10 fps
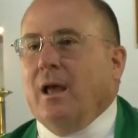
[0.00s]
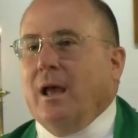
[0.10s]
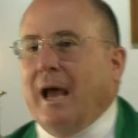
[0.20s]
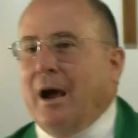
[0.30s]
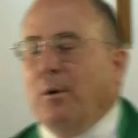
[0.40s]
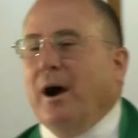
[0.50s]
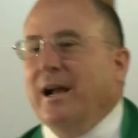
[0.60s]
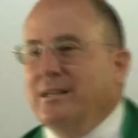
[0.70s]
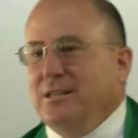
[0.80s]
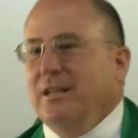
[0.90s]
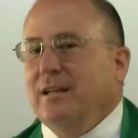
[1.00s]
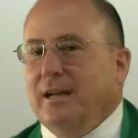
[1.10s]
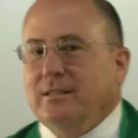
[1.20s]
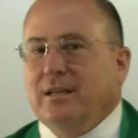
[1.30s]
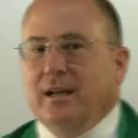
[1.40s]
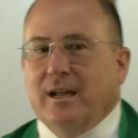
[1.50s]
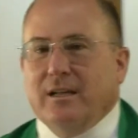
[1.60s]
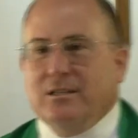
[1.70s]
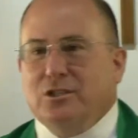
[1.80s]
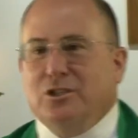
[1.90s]
How I see that today
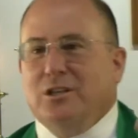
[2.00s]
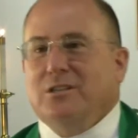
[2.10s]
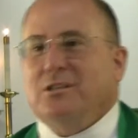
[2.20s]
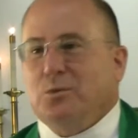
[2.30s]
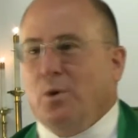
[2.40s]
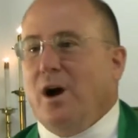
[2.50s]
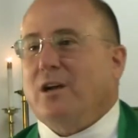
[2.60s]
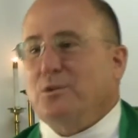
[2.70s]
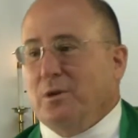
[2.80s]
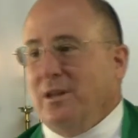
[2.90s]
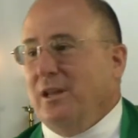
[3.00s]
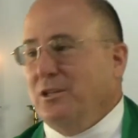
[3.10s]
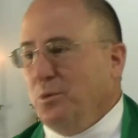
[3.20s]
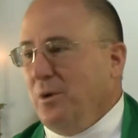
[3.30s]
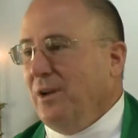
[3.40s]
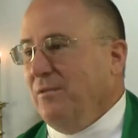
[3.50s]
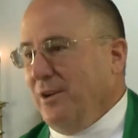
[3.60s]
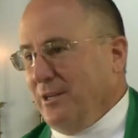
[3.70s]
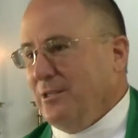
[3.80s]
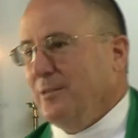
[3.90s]
is Jesus walks with each one of
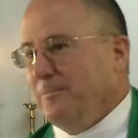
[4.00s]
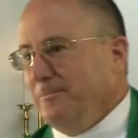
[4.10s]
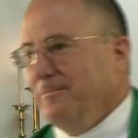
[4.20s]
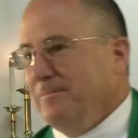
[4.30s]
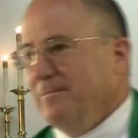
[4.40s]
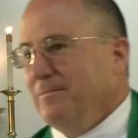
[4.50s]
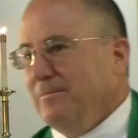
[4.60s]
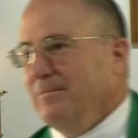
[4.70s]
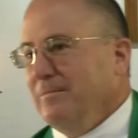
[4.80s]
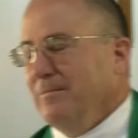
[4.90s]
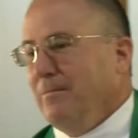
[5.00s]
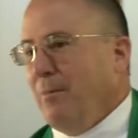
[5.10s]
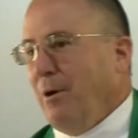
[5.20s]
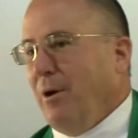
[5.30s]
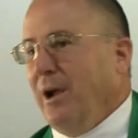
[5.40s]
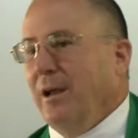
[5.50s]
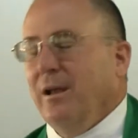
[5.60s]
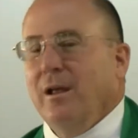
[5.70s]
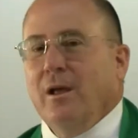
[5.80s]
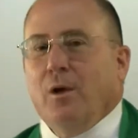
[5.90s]
us. All right?
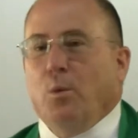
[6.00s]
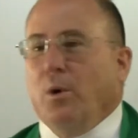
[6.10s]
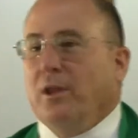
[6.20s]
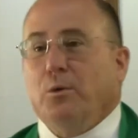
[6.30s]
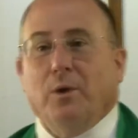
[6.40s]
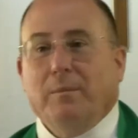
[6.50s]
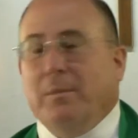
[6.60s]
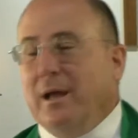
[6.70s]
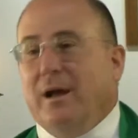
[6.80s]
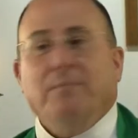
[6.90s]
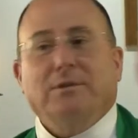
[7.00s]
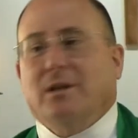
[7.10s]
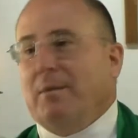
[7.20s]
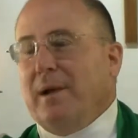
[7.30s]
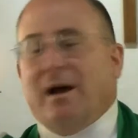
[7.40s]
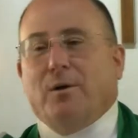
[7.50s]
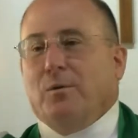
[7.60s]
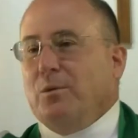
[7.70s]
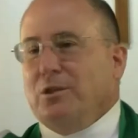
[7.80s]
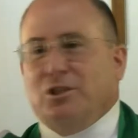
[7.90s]
Whether we've been up to the
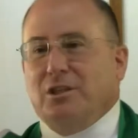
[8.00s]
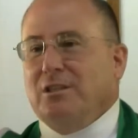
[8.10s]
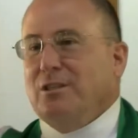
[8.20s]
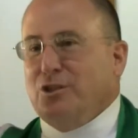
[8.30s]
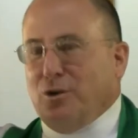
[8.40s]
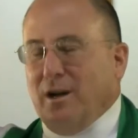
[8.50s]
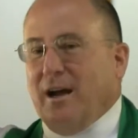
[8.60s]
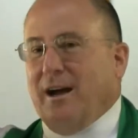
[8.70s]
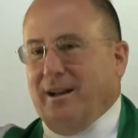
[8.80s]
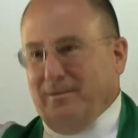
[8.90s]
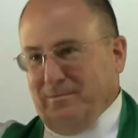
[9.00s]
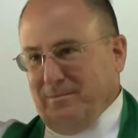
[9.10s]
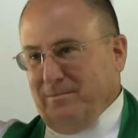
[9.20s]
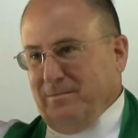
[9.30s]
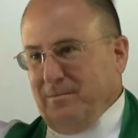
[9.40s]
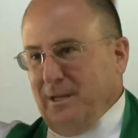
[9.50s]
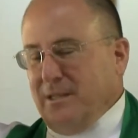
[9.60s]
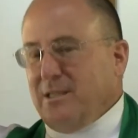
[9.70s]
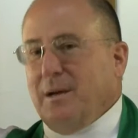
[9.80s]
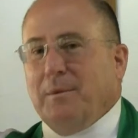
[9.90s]
mountain with Jesus or not. And
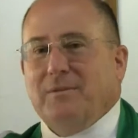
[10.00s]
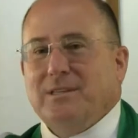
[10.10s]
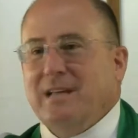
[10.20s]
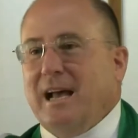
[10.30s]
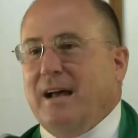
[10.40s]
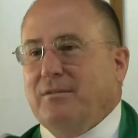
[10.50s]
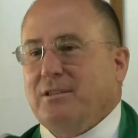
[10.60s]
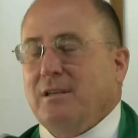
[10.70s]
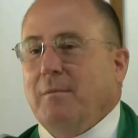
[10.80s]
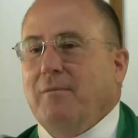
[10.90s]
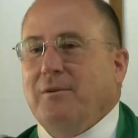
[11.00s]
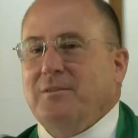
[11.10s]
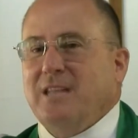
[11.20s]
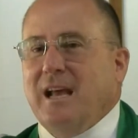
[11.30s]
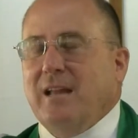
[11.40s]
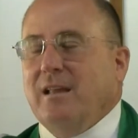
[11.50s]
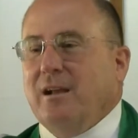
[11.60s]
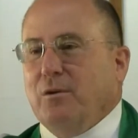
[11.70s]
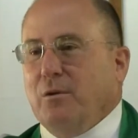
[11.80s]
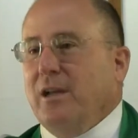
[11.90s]
some of us have. Some of us had
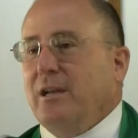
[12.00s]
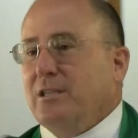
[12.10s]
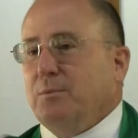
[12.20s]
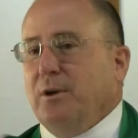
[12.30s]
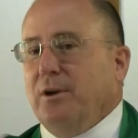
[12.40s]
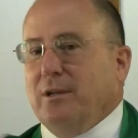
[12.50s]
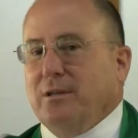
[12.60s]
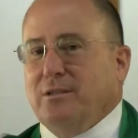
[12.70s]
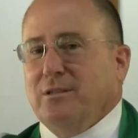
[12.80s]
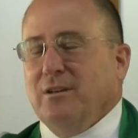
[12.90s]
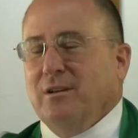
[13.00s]
that great experience